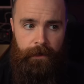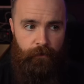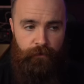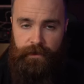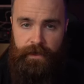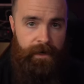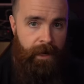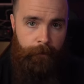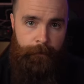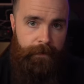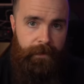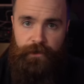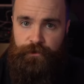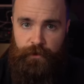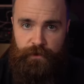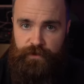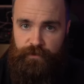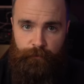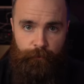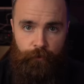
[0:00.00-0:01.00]
it'll get an I P
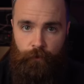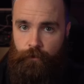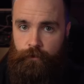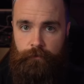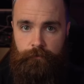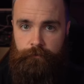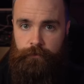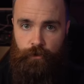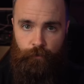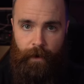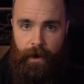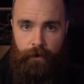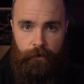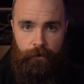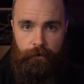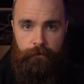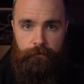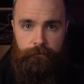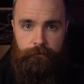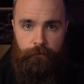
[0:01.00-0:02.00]
address from your, your
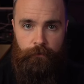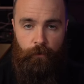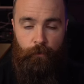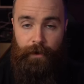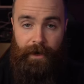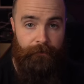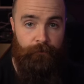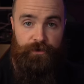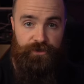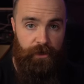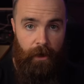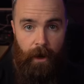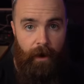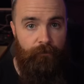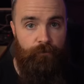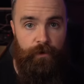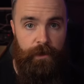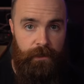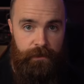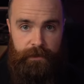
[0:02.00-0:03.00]
router or whatever's
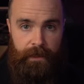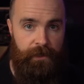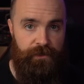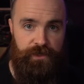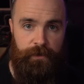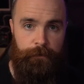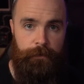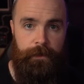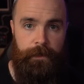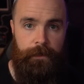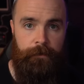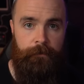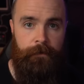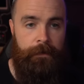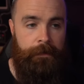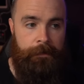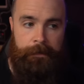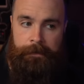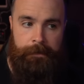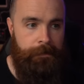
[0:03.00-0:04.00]
offering in D H C P.
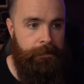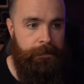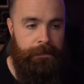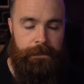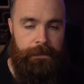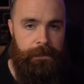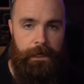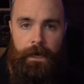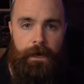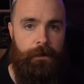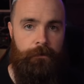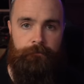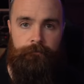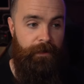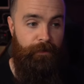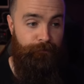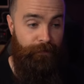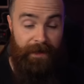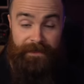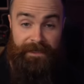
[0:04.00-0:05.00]
No.
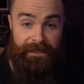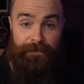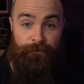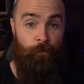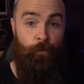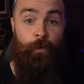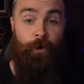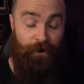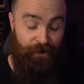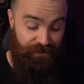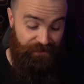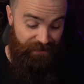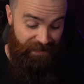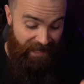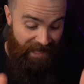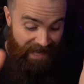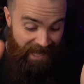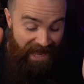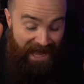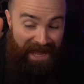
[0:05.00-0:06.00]
In fact, it's even worse.
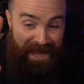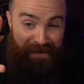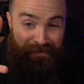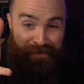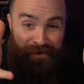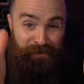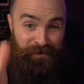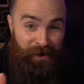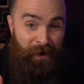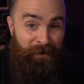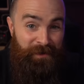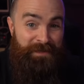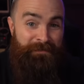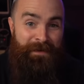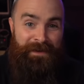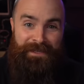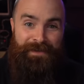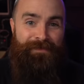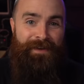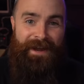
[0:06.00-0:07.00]
If you don't
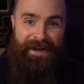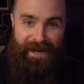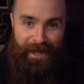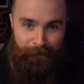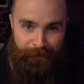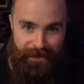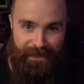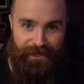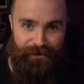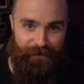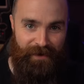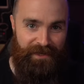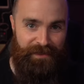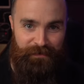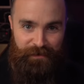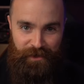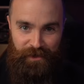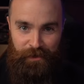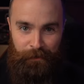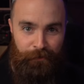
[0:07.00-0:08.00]
specify an I P
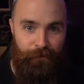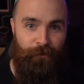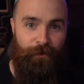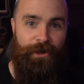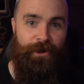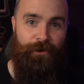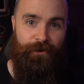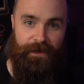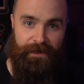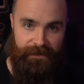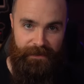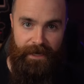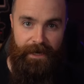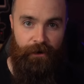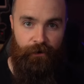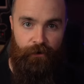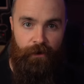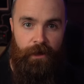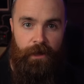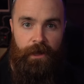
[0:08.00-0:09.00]
address when you deploy your
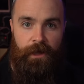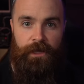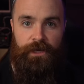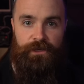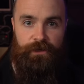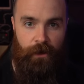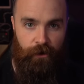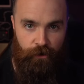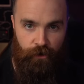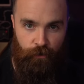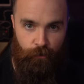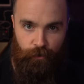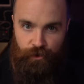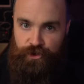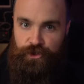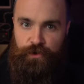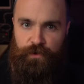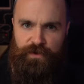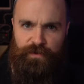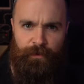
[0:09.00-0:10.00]
container, Docker
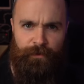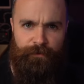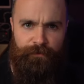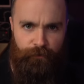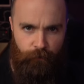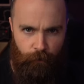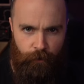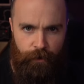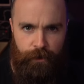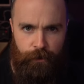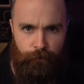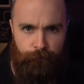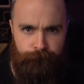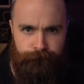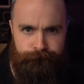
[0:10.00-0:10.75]
will choose one for you.